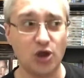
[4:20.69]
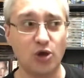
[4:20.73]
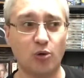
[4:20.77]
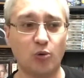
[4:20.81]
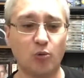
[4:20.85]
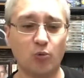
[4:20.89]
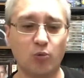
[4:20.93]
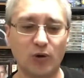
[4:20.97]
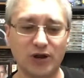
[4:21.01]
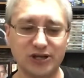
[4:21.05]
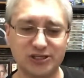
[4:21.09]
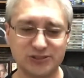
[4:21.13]

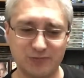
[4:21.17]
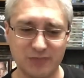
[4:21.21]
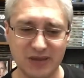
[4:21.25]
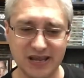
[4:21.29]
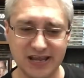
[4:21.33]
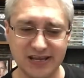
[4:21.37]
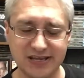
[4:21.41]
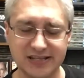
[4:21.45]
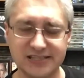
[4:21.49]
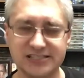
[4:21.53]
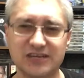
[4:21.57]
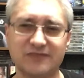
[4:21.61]
Which
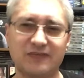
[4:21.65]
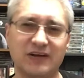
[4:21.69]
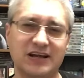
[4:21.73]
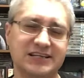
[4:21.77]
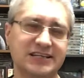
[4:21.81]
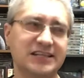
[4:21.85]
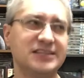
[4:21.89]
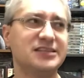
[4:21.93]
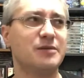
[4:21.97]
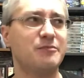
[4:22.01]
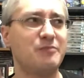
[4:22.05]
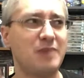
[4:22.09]
means, if I
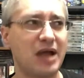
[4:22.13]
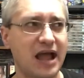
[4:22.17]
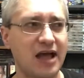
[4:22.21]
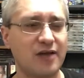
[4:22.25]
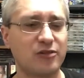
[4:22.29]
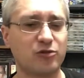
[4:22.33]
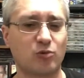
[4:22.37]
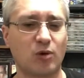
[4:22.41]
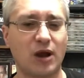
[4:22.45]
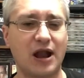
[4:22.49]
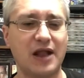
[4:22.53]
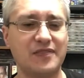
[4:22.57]
did the
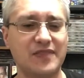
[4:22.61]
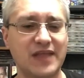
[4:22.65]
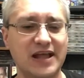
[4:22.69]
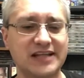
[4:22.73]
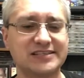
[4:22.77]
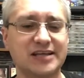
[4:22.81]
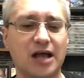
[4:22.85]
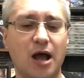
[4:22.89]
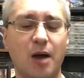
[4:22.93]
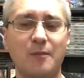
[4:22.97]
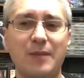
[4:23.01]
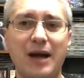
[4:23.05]
math right,
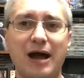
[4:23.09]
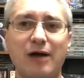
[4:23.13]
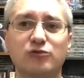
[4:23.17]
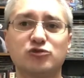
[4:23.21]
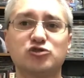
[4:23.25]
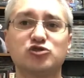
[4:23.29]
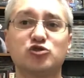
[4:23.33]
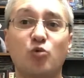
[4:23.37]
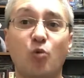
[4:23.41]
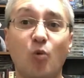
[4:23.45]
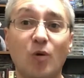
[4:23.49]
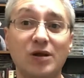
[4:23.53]
that's about
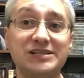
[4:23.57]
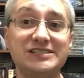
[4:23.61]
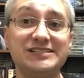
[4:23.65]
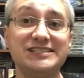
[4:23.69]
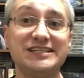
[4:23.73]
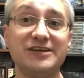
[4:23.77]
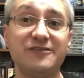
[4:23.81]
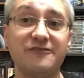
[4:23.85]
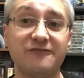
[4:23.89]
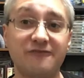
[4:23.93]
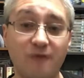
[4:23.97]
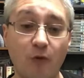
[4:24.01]

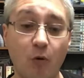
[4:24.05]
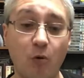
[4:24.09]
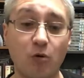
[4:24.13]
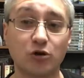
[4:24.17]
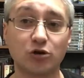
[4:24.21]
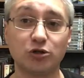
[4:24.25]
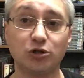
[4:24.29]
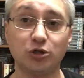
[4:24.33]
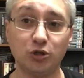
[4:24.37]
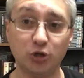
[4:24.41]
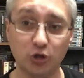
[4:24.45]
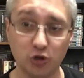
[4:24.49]

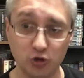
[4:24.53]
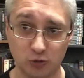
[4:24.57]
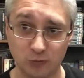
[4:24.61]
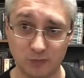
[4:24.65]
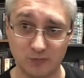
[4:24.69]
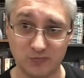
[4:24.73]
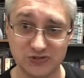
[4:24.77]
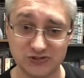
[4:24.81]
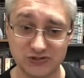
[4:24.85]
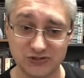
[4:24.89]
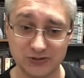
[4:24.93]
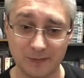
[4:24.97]
24
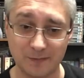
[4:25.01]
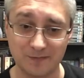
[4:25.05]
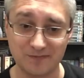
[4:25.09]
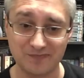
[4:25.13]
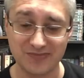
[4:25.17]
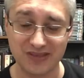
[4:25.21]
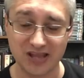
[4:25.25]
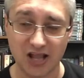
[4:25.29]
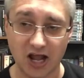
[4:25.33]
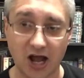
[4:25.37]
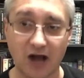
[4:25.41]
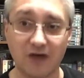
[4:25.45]
loops
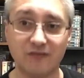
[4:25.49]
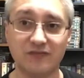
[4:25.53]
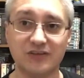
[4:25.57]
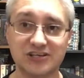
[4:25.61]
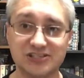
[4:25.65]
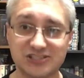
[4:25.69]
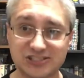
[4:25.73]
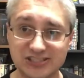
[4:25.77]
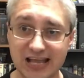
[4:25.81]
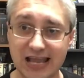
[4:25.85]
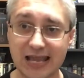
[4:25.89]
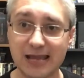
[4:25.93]
of the
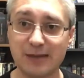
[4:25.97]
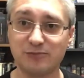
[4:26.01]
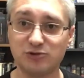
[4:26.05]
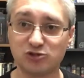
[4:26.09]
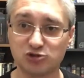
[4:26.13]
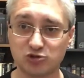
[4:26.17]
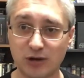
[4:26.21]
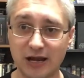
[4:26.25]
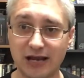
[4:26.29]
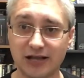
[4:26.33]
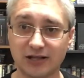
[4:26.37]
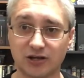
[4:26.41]
same
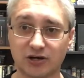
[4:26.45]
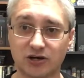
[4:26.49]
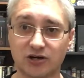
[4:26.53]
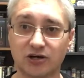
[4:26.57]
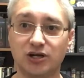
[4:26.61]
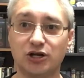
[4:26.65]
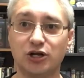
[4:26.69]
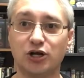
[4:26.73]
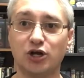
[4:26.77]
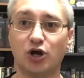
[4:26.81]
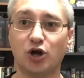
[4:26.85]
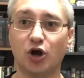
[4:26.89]
trailer
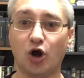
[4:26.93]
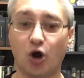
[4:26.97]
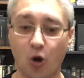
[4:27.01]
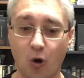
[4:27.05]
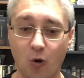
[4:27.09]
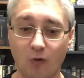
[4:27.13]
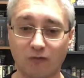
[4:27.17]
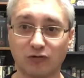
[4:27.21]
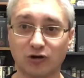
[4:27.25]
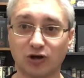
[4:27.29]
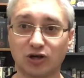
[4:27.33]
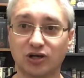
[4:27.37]

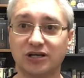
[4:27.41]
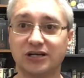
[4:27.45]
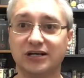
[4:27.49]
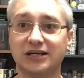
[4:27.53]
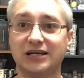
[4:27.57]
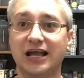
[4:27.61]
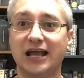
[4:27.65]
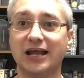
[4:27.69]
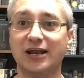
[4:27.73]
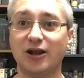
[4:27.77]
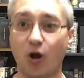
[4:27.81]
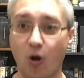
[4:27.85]
over
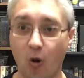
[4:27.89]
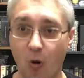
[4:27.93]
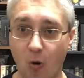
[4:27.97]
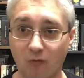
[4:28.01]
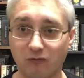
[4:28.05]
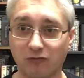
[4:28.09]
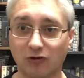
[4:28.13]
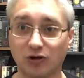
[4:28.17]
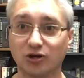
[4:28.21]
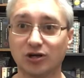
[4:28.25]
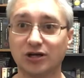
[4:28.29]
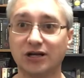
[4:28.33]
and
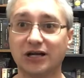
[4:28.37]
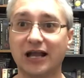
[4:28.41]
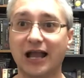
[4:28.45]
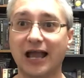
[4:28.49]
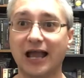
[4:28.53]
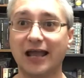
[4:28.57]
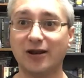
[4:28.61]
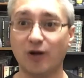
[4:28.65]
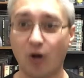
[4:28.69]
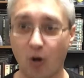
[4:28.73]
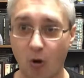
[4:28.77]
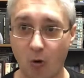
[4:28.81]
over
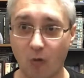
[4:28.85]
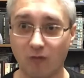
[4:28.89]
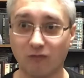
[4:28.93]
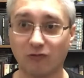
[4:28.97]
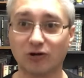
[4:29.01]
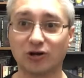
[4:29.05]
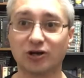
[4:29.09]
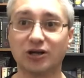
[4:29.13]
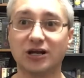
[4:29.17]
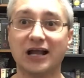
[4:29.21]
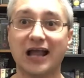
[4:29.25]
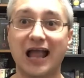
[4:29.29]
and
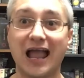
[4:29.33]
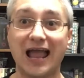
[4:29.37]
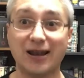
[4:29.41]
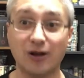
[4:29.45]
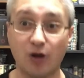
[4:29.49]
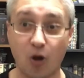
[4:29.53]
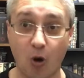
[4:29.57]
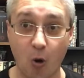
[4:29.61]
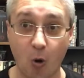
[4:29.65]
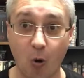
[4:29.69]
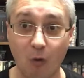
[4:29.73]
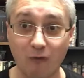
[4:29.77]
over and
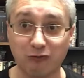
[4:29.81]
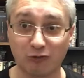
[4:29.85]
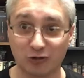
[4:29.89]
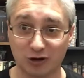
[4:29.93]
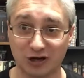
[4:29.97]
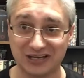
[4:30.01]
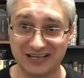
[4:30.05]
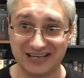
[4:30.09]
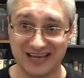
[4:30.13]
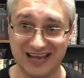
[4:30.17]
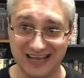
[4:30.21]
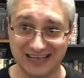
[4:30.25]
over
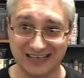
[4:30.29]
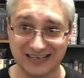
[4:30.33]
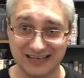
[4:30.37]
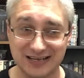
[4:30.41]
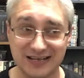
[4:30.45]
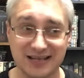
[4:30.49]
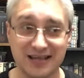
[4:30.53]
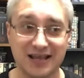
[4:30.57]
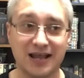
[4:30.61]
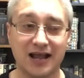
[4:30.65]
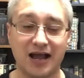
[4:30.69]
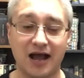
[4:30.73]
again.
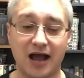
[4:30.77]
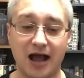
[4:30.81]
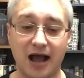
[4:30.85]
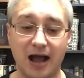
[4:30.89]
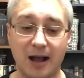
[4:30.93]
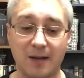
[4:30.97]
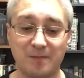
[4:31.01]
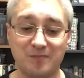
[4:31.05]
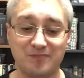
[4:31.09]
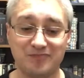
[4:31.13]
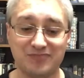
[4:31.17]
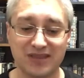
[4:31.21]

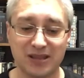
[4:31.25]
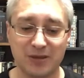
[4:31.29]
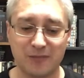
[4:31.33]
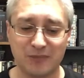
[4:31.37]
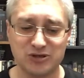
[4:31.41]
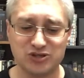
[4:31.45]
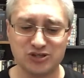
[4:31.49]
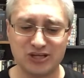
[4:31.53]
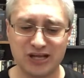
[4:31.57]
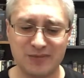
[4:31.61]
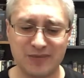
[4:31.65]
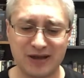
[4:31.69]
Um,
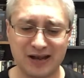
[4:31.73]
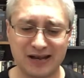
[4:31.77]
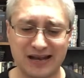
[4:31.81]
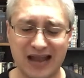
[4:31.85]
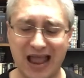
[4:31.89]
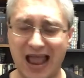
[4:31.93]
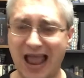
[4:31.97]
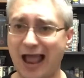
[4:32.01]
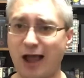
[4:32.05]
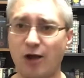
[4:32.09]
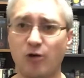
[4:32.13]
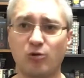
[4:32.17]
but you get about an
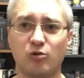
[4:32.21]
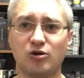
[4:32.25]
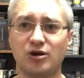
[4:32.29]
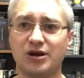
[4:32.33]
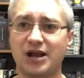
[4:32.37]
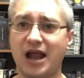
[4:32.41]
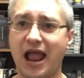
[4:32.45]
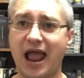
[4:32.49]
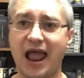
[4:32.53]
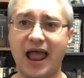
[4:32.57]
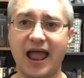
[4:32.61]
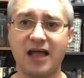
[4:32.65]
hour and
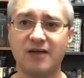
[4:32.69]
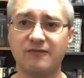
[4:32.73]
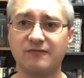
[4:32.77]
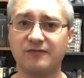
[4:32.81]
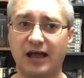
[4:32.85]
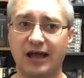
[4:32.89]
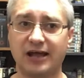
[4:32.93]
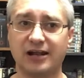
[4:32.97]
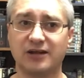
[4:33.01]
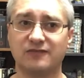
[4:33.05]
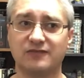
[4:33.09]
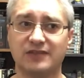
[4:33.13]
a half
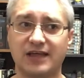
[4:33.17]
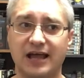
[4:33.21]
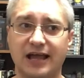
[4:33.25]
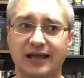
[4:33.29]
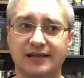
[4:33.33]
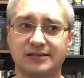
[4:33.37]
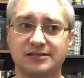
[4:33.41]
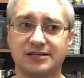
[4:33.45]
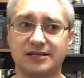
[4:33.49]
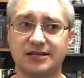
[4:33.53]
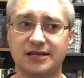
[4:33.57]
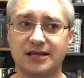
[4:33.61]
out of
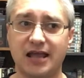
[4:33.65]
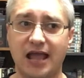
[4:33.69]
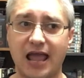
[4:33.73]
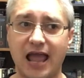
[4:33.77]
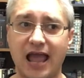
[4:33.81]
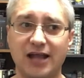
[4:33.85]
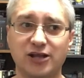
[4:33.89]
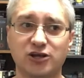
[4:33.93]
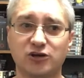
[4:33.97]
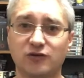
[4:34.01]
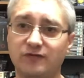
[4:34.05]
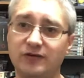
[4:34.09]
that
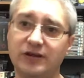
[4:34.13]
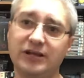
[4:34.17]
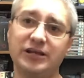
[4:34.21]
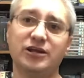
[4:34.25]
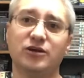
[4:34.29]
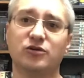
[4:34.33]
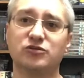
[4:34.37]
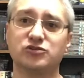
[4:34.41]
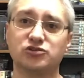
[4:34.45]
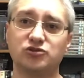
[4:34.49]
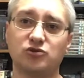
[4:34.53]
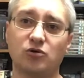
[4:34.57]
at your
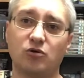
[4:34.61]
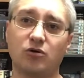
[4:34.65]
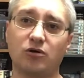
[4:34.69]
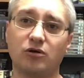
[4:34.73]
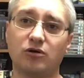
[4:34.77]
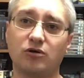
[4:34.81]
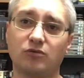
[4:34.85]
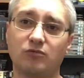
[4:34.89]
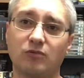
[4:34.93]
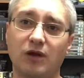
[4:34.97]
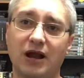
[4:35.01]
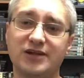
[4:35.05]
video
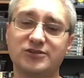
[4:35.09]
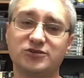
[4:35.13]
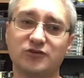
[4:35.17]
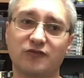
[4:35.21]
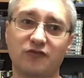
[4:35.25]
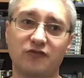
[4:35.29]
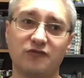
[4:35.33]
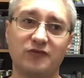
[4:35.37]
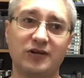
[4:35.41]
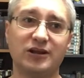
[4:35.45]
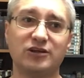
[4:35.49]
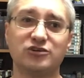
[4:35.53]
store, right? So if
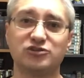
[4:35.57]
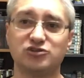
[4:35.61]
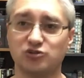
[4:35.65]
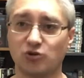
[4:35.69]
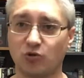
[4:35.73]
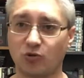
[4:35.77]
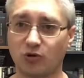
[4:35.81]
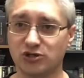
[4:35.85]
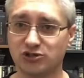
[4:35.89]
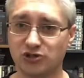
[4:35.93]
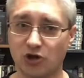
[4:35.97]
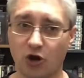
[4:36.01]
your video
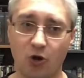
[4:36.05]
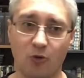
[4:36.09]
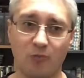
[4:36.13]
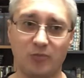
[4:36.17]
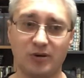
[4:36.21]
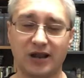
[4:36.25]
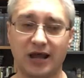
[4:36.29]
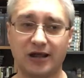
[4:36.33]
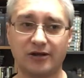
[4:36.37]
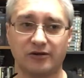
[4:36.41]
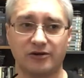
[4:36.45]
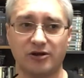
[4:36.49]
store is
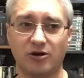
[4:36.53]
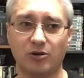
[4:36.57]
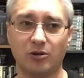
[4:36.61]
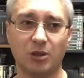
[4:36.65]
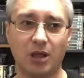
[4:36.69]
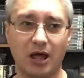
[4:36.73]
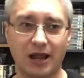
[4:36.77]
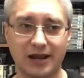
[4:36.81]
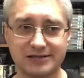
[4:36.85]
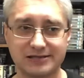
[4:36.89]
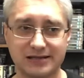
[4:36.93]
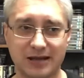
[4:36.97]
open, I don't know, a
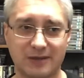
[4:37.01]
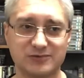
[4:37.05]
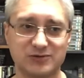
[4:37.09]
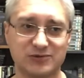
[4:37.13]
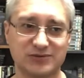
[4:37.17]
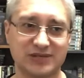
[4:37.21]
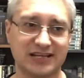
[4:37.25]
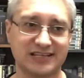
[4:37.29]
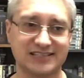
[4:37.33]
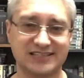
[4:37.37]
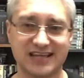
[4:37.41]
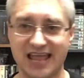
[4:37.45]
lot of times it was
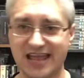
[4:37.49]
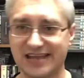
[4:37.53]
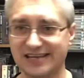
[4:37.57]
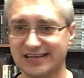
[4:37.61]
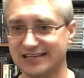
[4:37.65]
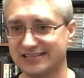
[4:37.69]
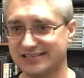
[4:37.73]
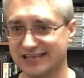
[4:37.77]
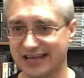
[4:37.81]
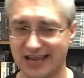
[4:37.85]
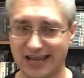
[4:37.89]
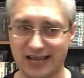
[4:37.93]
like 10 to
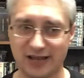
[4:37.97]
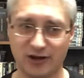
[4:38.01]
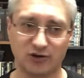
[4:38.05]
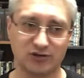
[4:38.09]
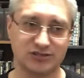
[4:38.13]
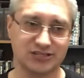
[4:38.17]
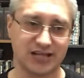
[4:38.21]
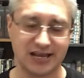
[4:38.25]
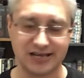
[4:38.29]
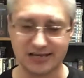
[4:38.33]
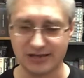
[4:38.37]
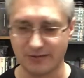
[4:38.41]
10 or
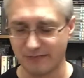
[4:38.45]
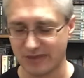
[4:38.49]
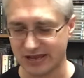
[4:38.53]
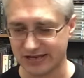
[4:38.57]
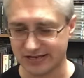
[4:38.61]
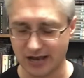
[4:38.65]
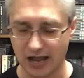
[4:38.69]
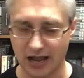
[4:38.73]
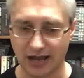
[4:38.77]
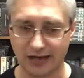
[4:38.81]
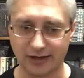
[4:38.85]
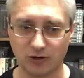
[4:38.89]
10 to
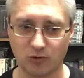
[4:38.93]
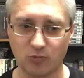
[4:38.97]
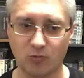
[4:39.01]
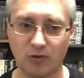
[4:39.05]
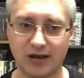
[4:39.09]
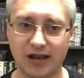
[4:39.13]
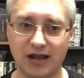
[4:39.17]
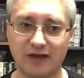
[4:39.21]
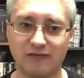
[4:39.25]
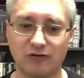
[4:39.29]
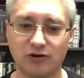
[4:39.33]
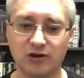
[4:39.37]
midnight or
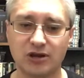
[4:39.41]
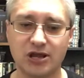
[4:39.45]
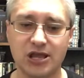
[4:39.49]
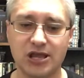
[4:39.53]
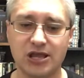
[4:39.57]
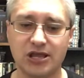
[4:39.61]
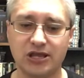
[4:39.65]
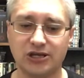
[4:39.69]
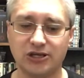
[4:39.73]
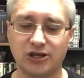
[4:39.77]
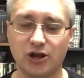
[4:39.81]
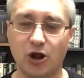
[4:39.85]
whatever,
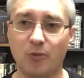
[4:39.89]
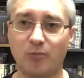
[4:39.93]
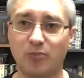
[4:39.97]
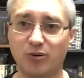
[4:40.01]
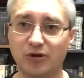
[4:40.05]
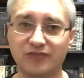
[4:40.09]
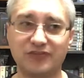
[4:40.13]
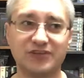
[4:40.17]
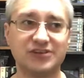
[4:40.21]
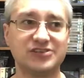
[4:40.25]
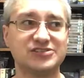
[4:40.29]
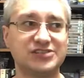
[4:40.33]
you know,
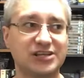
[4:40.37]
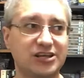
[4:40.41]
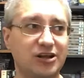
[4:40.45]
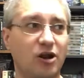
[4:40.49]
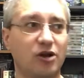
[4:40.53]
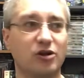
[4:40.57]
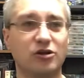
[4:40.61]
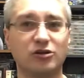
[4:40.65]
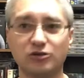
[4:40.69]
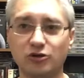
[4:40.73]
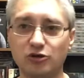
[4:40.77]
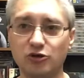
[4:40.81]
put this in
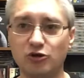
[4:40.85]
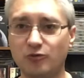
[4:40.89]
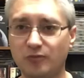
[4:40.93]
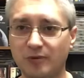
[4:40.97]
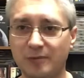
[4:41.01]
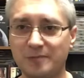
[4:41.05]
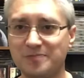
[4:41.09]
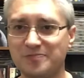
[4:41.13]
on a loop